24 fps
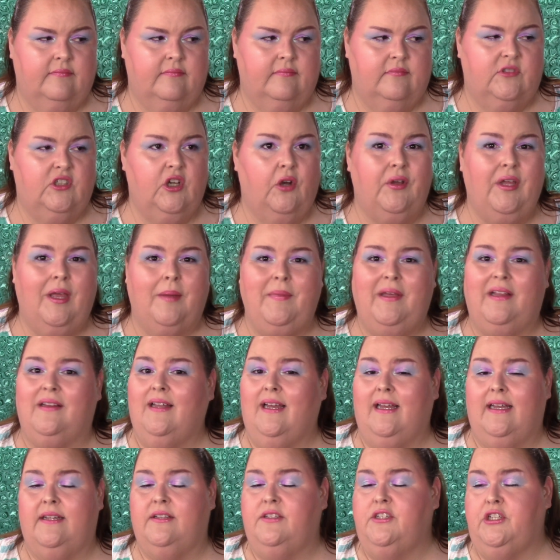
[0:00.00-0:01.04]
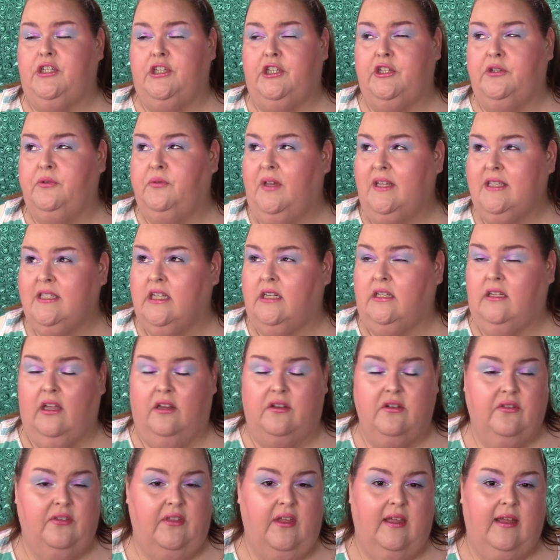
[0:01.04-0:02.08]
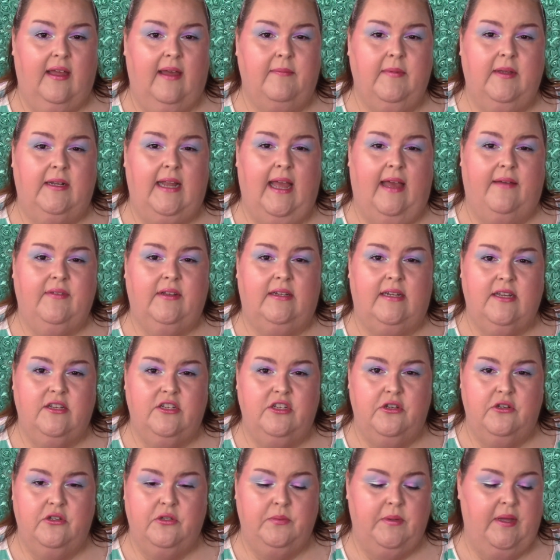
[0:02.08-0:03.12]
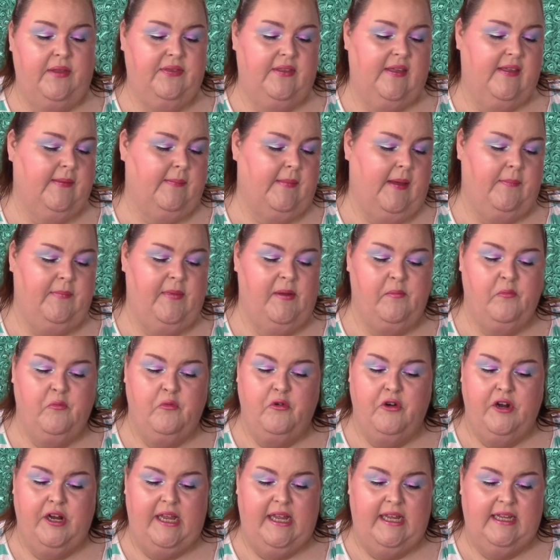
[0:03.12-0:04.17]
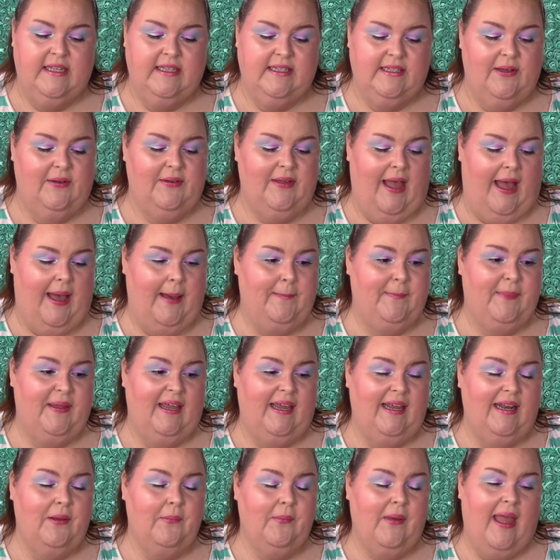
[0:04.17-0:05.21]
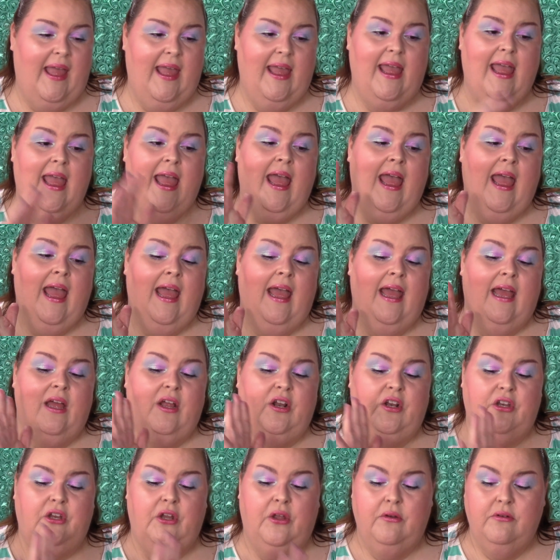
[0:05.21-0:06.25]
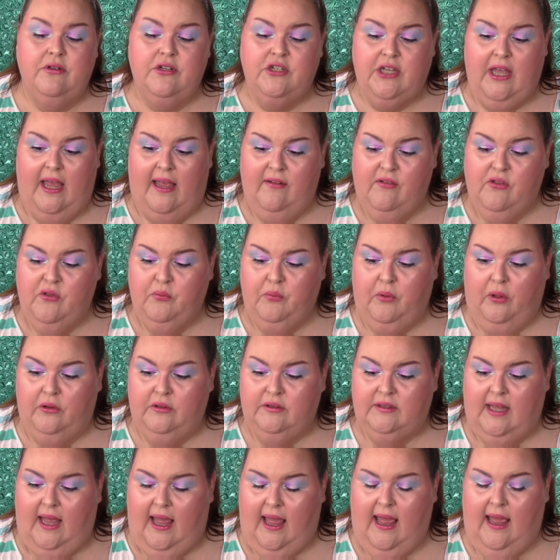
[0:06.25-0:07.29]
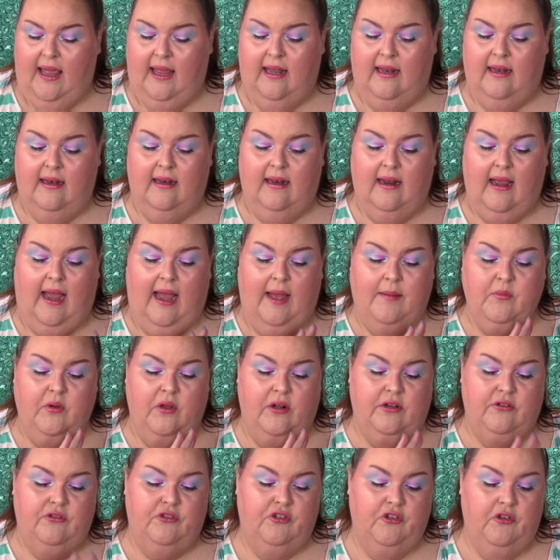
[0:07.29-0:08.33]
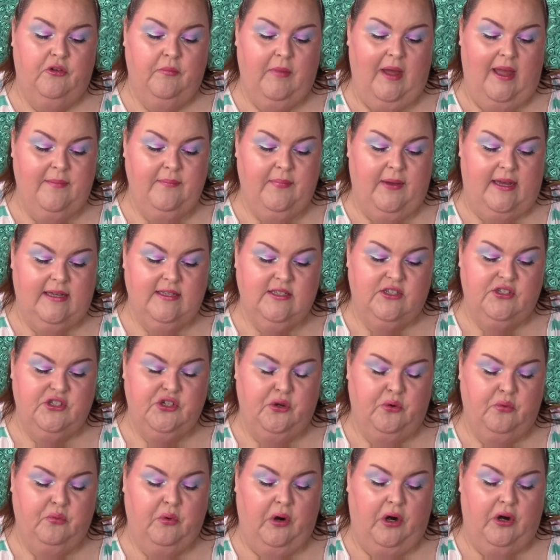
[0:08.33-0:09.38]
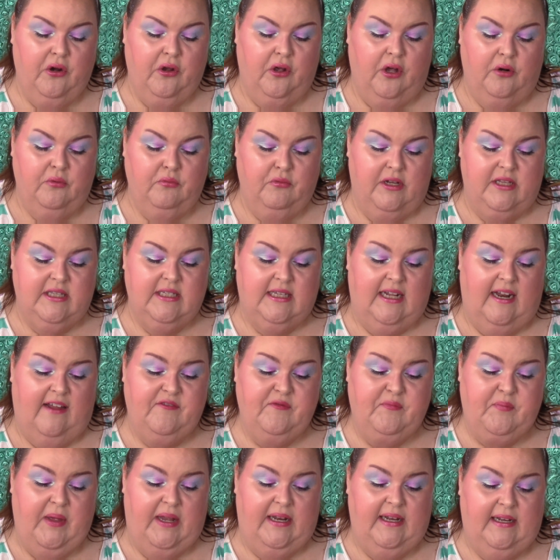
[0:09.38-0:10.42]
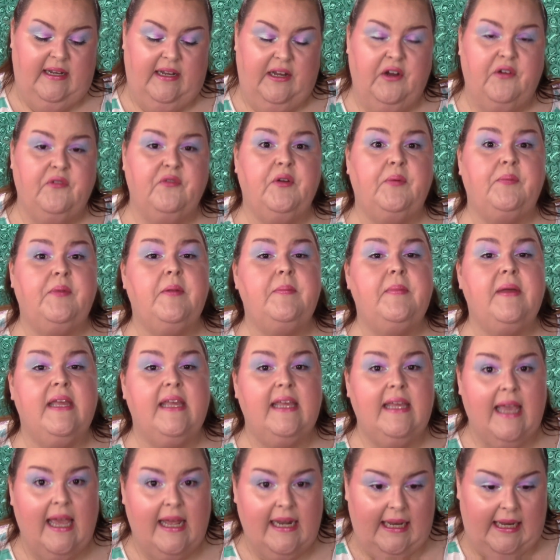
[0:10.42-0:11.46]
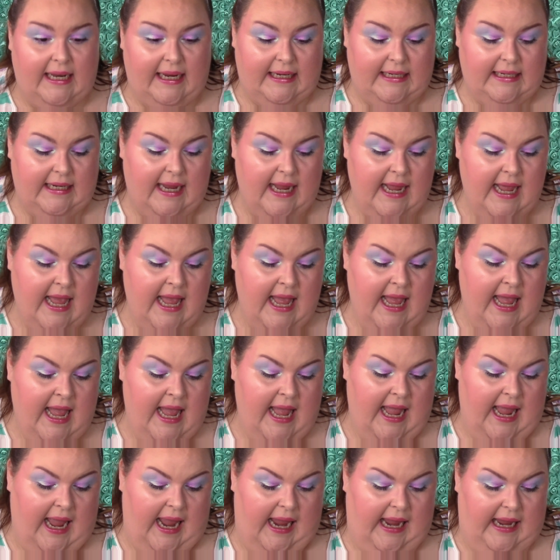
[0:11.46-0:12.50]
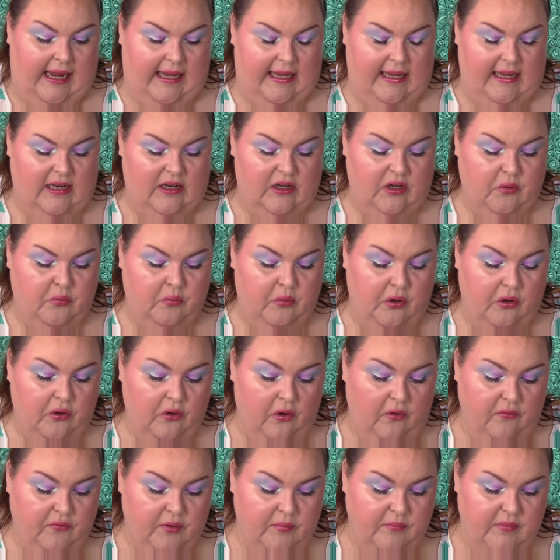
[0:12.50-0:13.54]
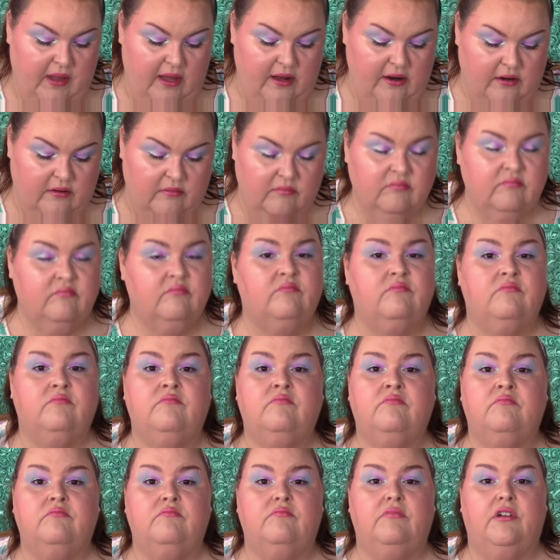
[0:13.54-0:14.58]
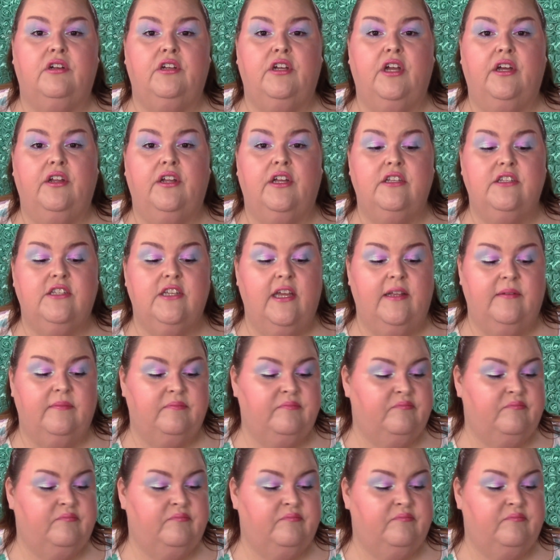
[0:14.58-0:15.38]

Don't get me lying to you. That's another thing I've been having issues with is my memory. So yeah, but anyway, New shades rolled in. I'm going to do my best to work on ones that have been in here from the beginning and we'll go from there. But yeah, that's it.